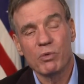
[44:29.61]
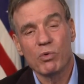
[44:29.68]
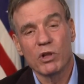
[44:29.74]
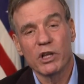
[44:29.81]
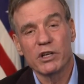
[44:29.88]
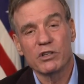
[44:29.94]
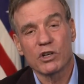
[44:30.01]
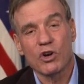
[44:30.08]

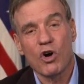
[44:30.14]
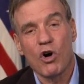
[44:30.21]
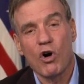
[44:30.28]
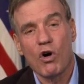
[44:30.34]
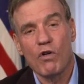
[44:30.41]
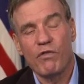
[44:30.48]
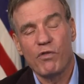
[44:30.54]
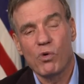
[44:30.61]
willing to
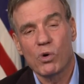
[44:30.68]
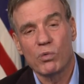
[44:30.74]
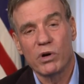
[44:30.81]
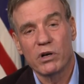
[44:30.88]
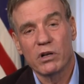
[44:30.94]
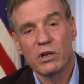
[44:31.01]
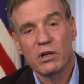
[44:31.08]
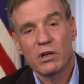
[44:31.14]
call
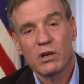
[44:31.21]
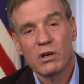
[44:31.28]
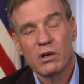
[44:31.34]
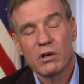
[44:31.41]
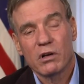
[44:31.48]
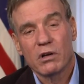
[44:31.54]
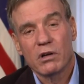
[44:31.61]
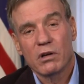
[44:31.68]
forward
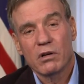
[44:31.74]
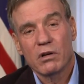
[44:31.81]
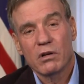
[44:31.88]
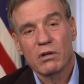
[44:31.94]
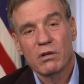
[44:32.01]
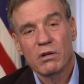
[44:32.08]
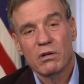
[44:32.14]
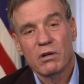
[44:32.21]

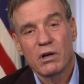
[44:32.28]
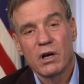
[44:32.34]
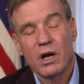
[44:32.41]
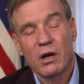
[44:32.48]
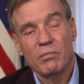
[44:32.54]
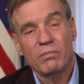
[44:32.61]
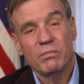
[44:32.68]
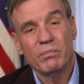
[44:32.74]

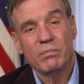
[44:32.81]
um,